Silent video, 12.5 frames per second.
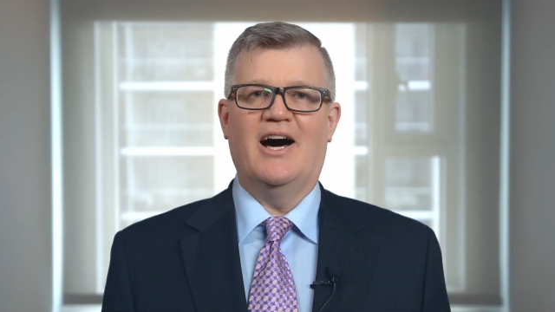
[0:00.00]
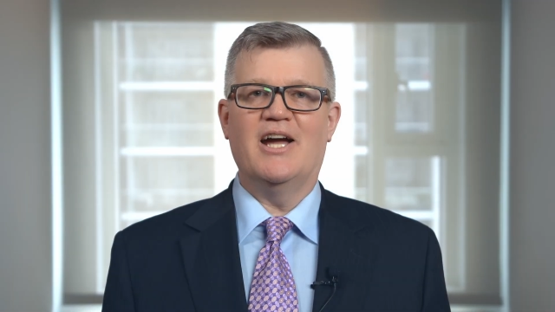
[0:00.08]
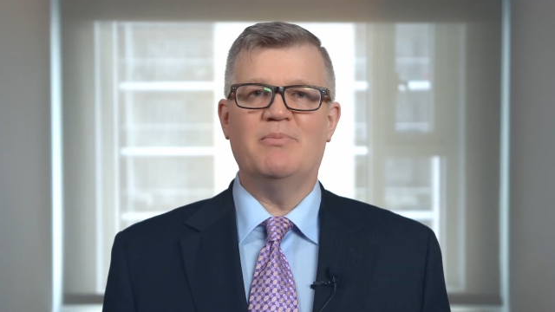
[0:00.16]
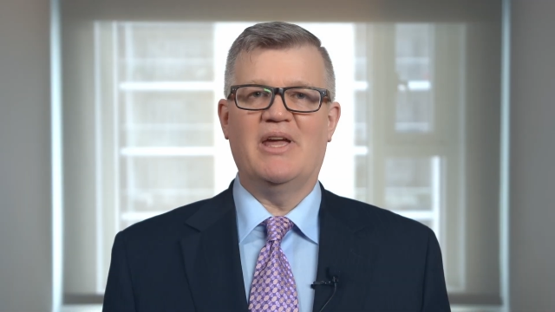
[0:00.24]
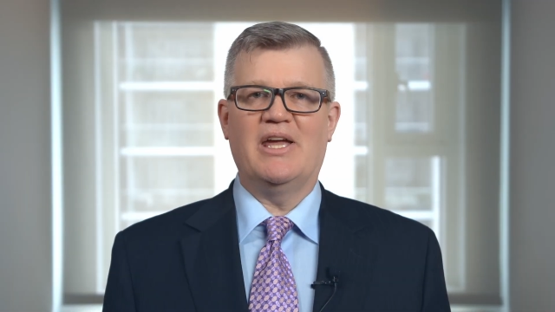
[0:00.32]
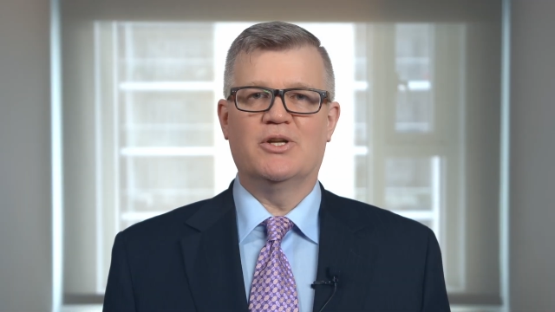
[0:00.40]

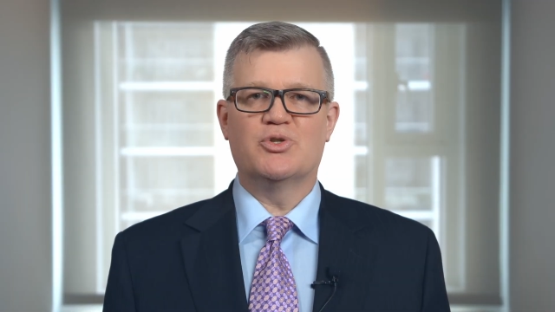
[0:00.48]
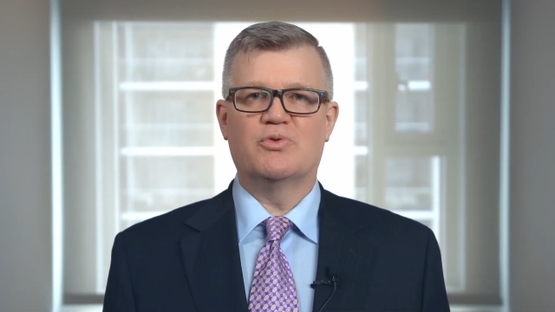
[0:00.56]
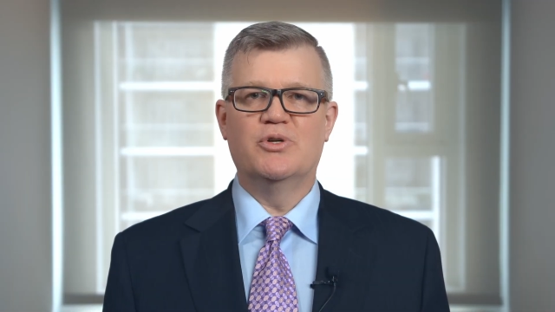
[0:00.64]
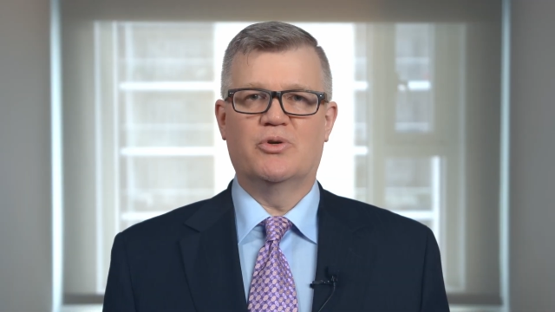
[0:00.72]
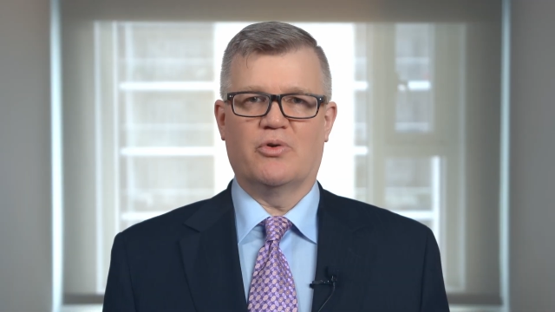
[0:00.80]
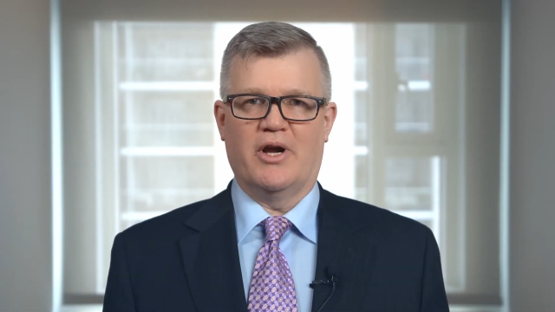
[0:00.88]
I'm
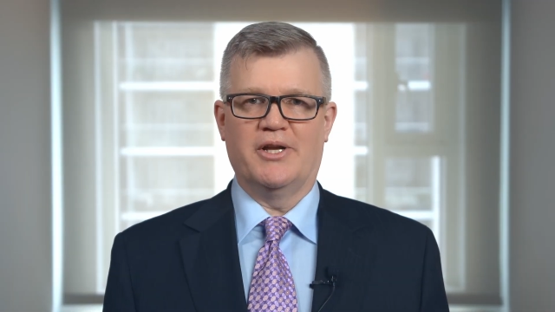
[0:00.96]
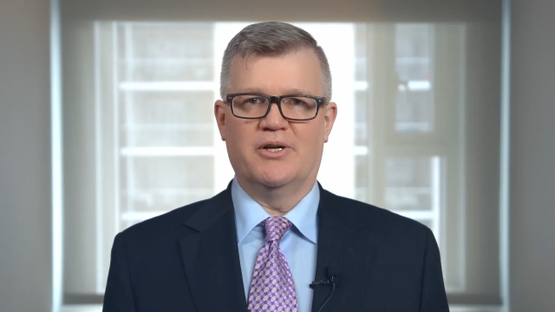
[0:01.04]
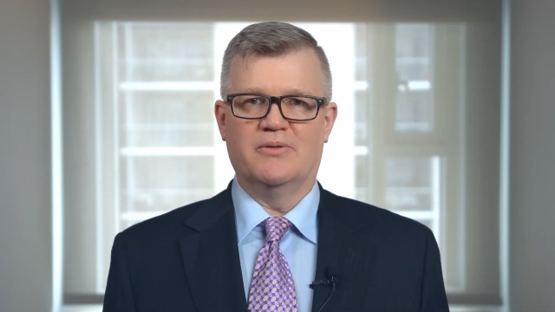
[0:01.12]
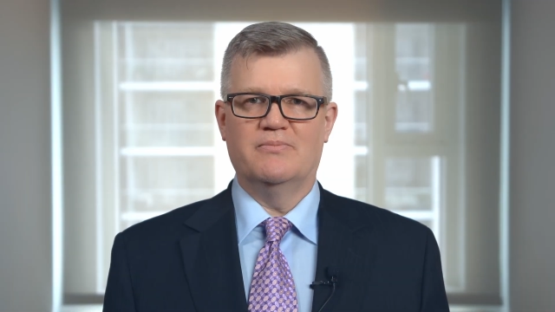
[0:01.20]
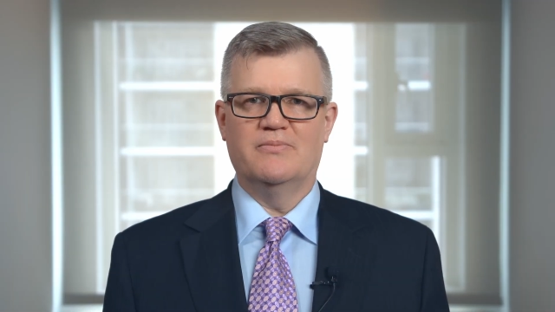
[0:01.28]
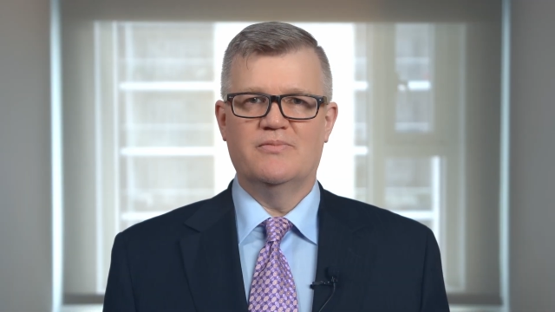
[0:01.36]
Andrew
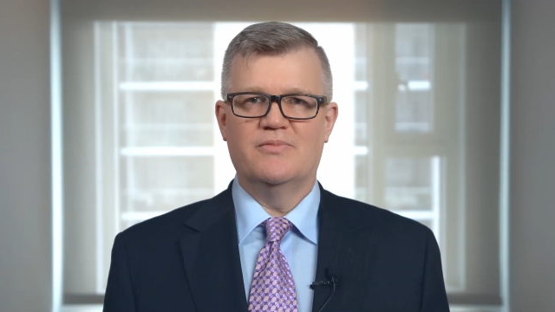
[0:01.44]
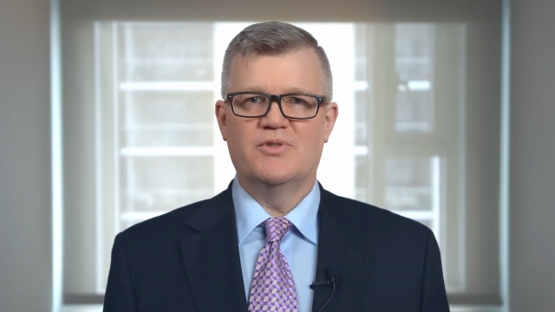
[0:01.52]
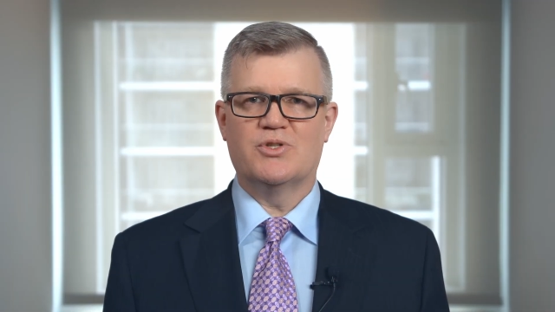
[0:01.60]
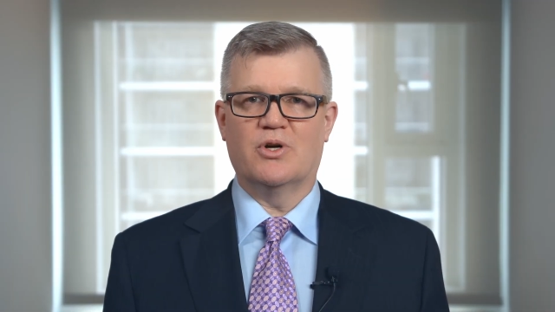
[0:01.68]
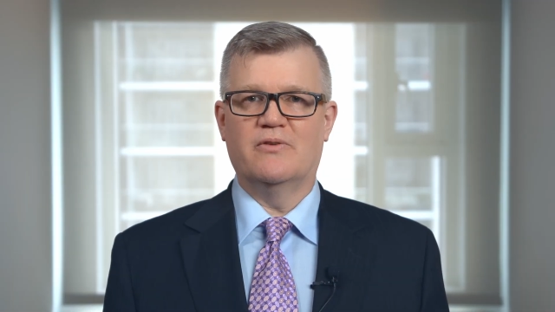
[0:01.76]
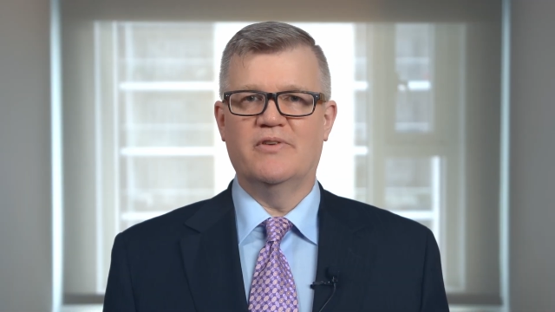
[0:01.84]
Kryder,
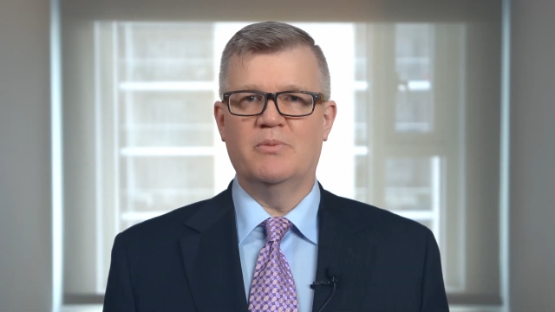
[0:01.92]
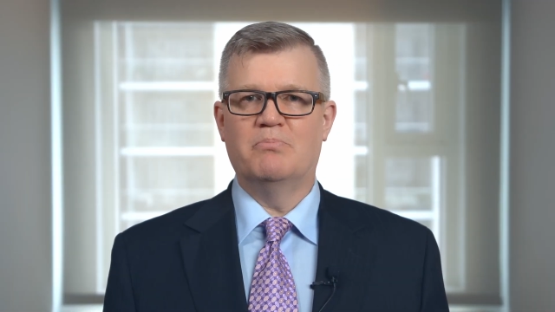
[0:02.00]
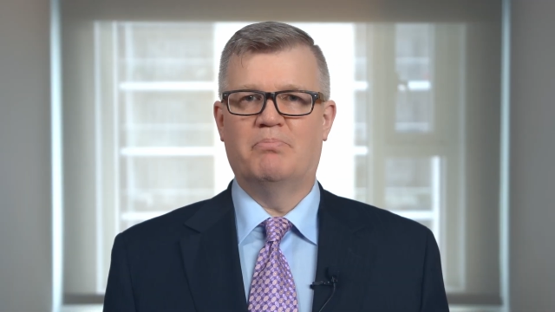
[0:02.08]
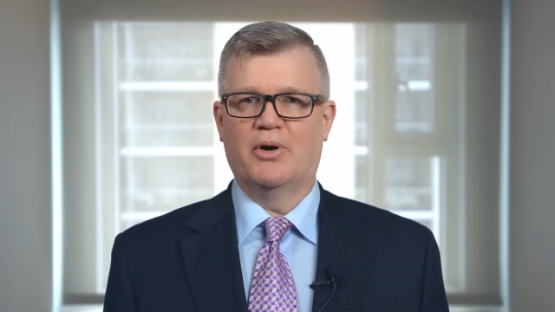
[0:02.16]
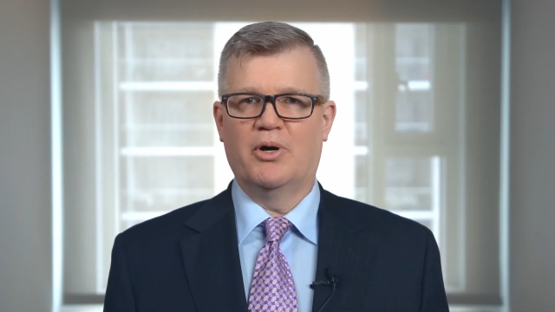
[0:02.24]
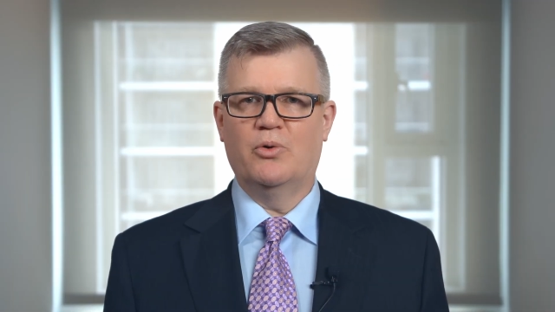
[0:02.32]
serving
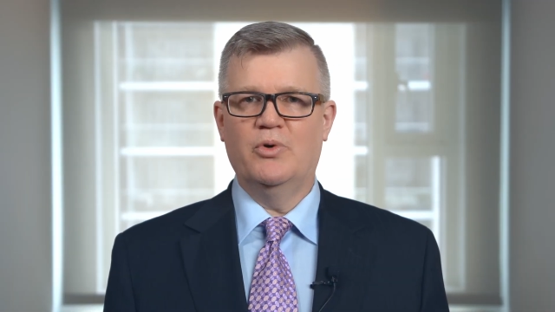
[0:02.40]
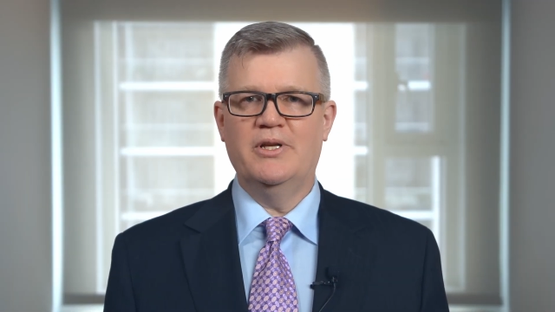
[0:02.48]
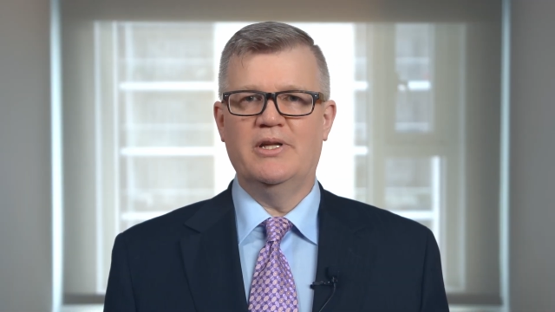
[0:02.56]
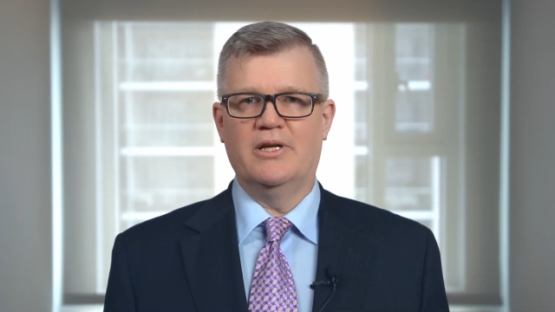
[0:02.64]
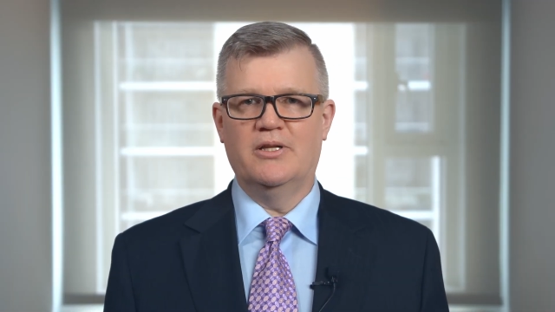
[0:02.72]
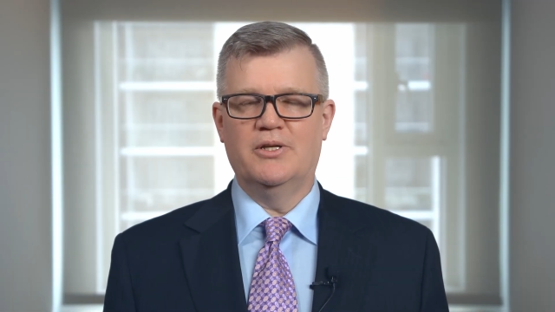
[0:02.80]

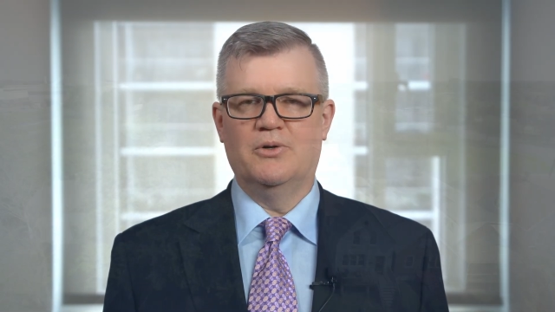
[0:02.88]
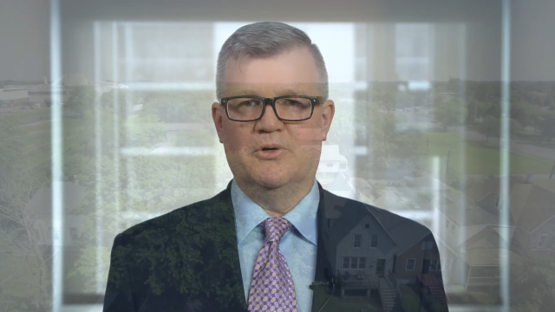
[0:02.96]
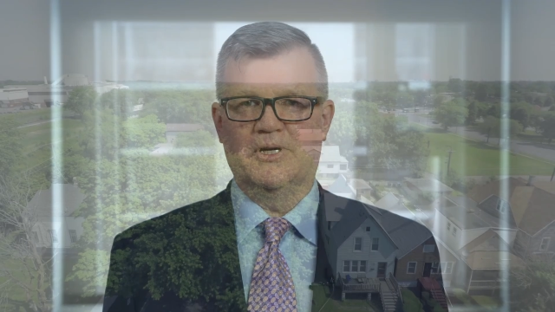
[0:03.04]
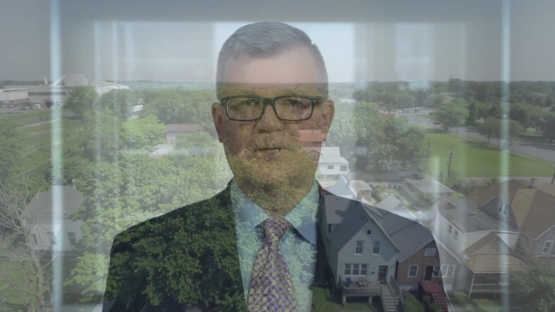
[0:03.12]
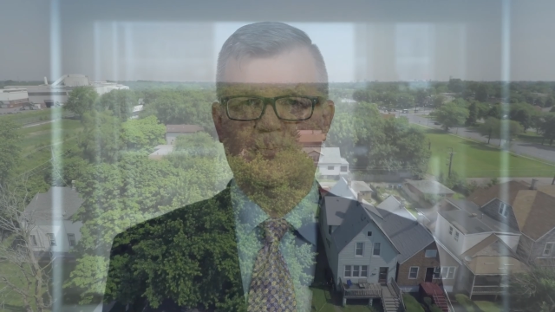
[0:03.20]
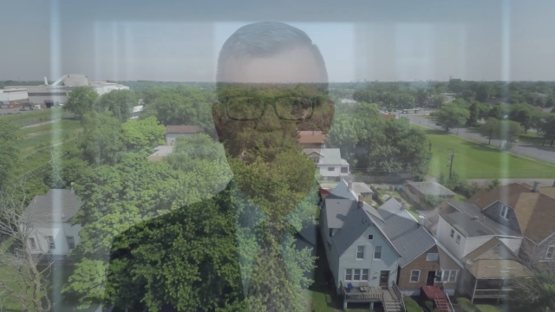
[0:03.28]
Berwyn, Illinois.